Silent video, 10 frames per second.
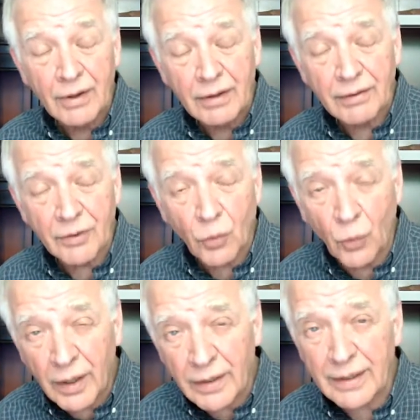the
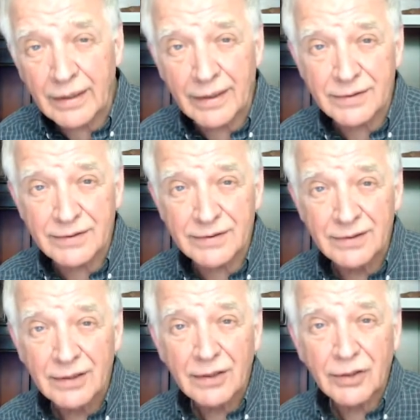willingness
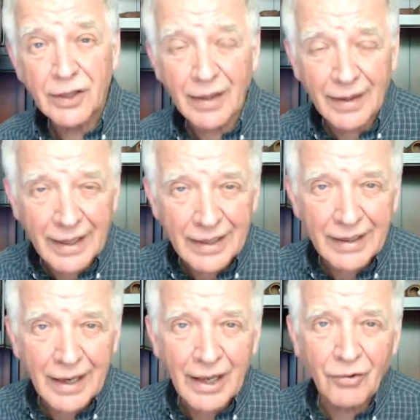to lay
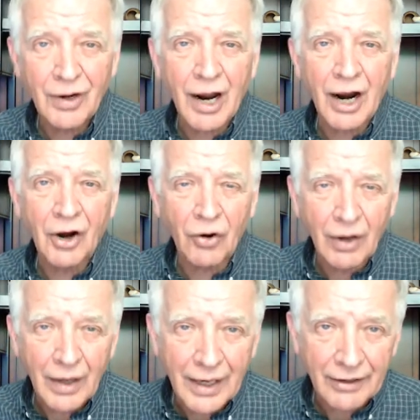down our
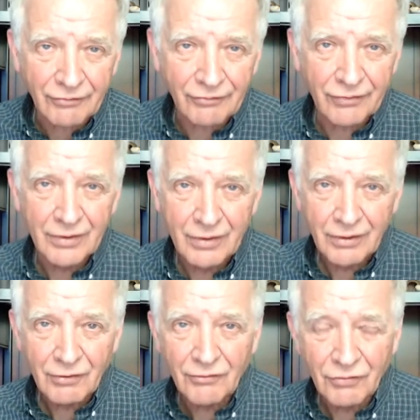life
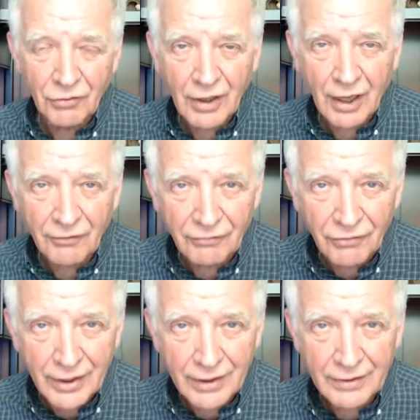for our
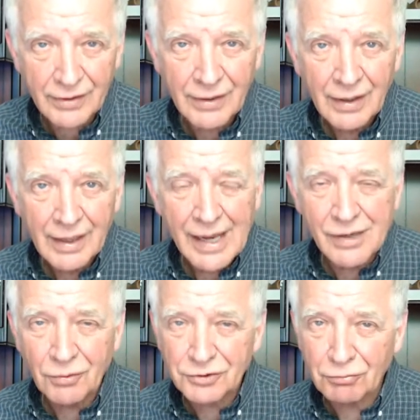friend. And
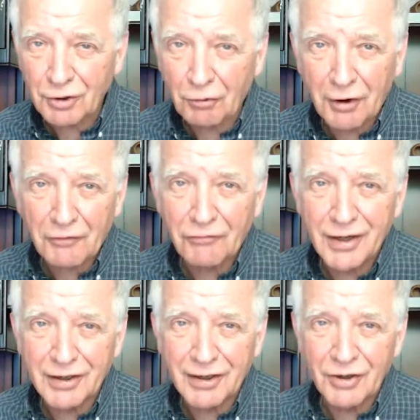who's what greater
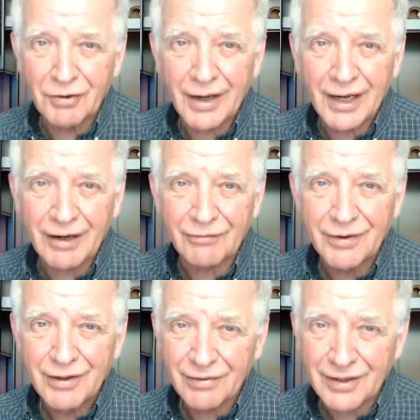friend can you have
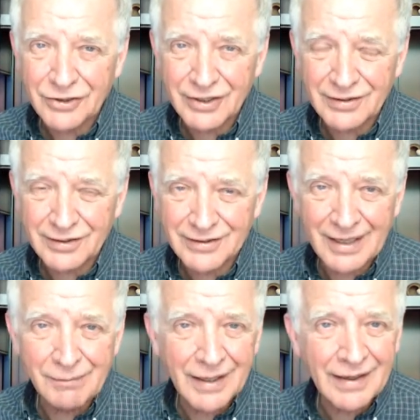than Jesus?
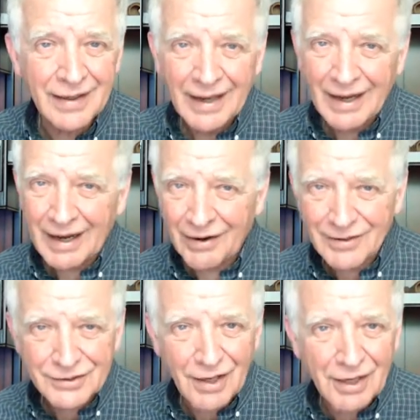Amen. I
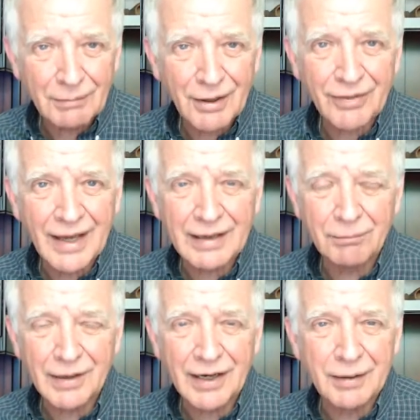always talk about that
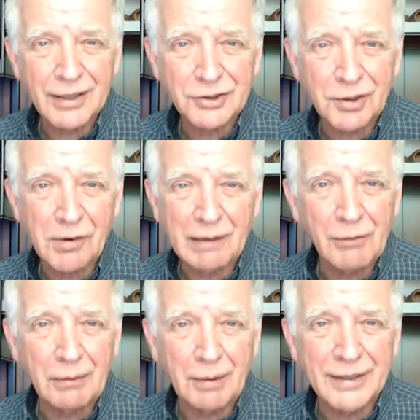beginning my show when I'm
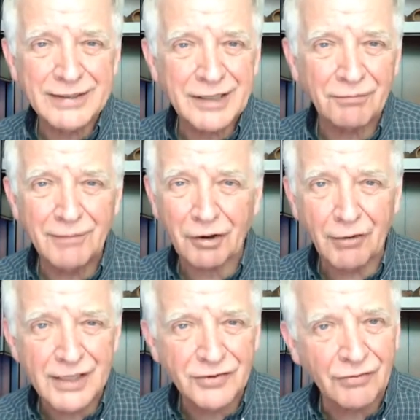all by myself. My
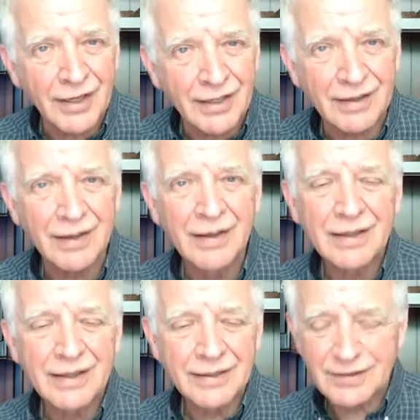greatest friend
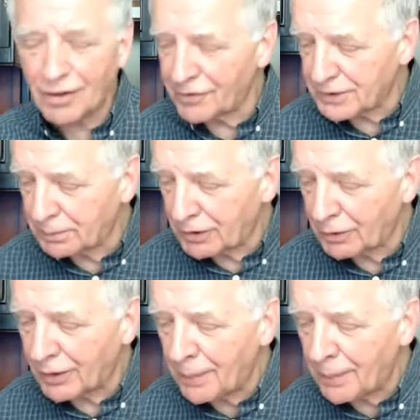is the Holy Spirit. Well,